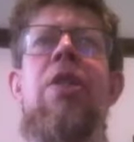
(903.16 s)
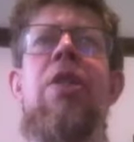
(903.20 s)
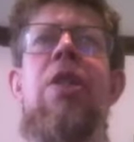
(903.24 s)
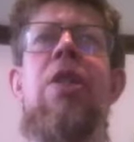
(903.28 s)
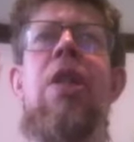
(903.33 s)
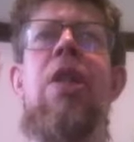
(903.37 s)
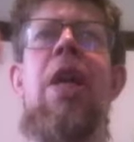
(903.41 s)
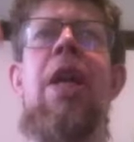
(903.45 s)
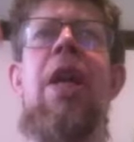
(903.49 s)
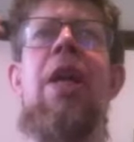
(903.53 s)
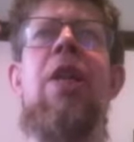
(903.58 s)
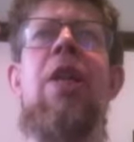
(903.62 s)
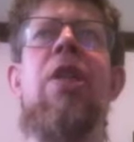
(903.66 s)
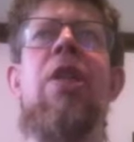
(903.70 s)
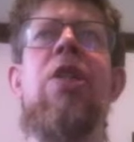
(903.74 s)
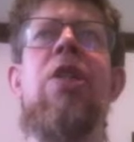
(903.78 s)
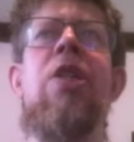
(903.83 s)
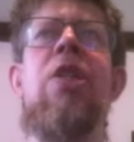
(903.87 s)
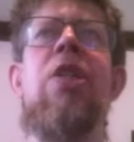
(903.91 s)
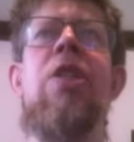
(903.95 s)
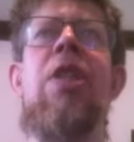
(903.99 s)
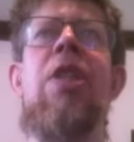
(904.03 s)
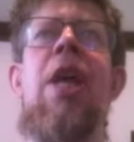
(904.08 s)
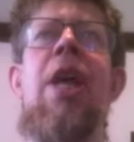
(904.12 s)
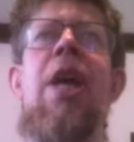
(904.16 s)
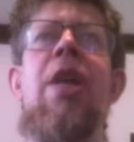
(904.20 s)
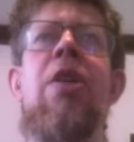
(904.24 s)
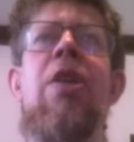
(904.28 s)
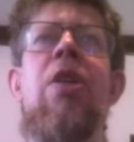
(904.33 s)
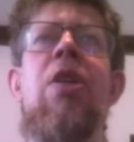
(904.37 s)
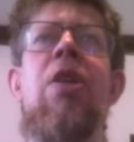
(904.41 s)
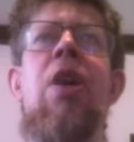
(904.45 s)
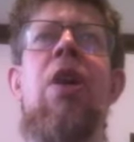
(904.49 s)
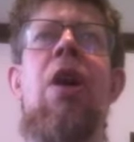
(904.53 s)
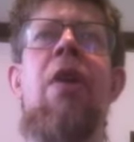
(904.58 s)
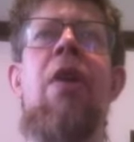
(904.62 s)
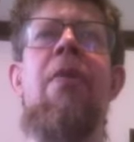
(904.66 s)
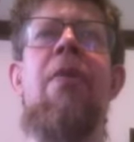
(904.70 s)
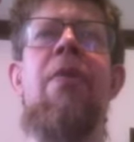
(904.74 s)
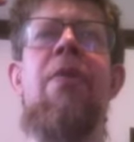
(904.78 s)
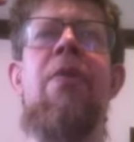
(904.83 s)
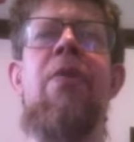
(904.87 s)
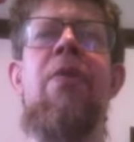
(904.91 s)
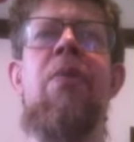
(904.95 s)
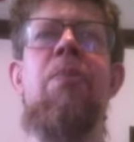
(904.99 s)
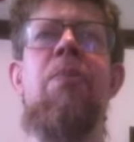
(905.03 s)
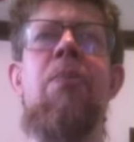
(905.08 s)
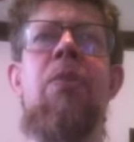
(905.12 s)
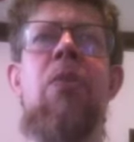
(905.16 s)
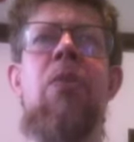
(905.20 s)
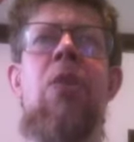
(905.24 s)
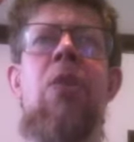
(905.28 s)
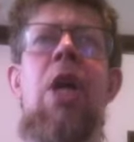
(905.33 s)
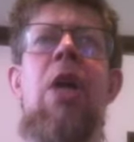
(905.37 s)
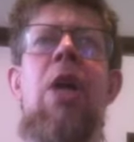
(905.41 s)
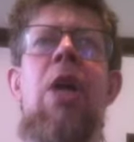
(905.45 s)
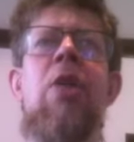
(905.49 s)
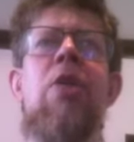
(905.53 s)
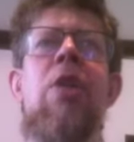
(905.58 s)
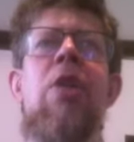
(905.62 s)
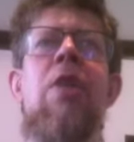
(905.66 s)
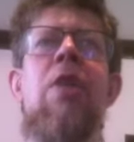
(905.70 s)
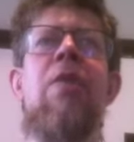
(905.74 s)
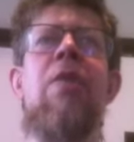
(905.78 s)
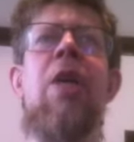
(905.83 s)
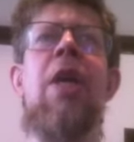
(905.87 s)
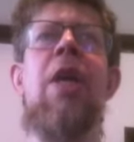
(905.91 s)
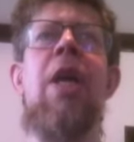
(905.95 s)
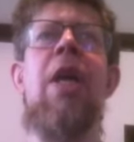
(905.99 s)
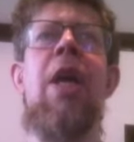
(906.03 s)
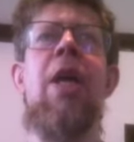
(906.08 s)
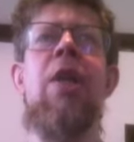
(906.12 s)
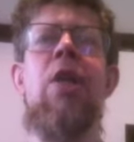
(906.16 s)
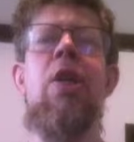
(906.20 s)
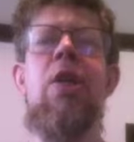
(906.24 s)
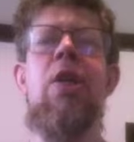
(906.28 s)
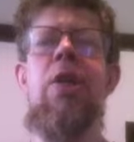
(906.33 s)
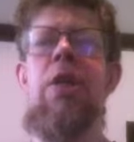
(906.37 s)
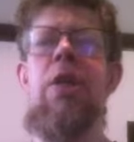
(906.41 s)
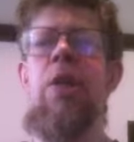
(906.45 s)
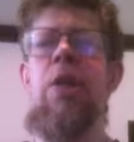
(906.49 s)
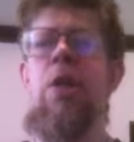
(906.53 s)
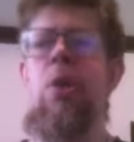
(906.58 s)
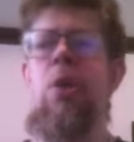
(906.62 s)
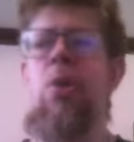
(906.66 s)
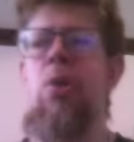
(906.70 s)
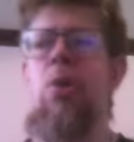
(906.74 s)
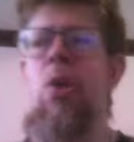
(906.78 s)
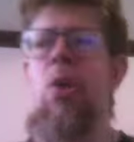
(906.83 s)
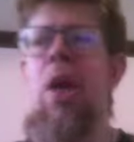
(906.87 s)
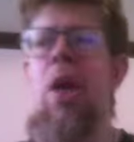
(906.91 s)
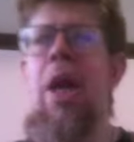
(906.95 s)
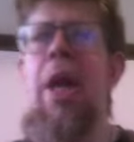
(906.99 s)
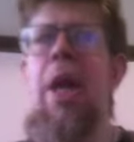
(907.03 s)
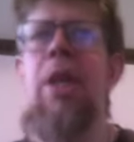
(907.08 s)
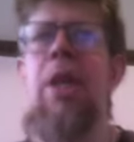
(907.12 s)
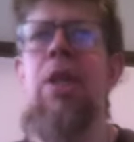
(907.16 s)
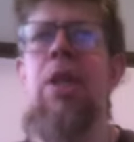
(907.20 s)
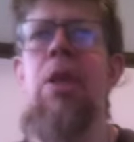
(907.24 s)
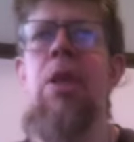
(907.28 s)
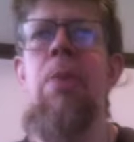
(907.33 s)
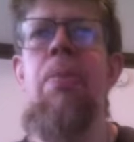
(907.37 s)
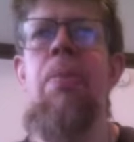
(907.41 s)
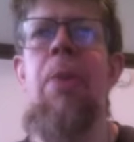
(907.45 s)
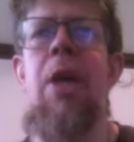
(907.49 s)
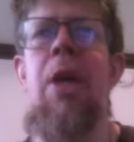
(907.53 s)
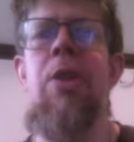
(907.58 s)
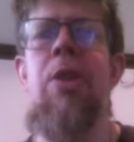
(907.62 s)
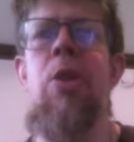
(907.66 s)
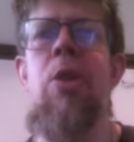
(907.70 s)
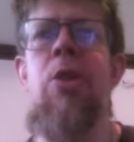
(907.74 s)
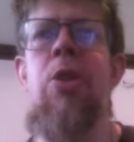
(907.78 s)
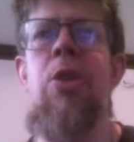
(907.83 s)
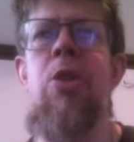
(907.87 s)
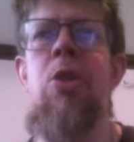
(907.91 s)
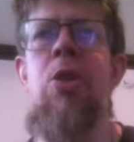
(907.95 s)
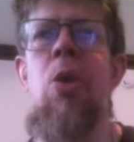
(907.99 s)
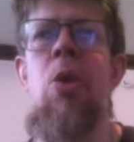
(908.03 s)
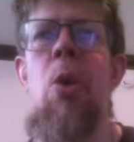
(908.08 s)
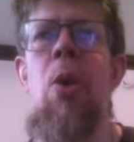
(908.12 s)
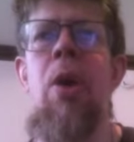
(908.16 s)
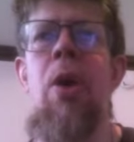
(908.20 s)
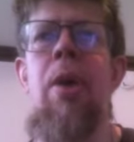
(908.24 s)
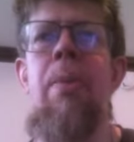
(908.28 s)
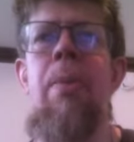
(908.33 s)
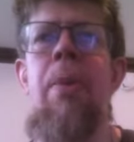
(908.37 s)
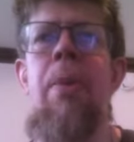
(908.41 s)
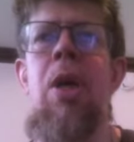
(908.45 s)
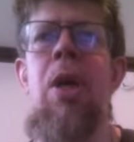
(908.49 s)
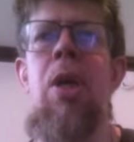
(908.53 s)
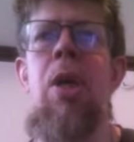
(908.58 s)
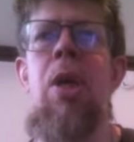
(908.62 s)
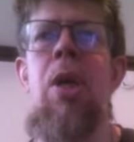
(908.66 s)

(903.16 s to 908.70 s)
it's hey, this is Daniel of Crownshift, and you're listening to Craig's Metal Storm.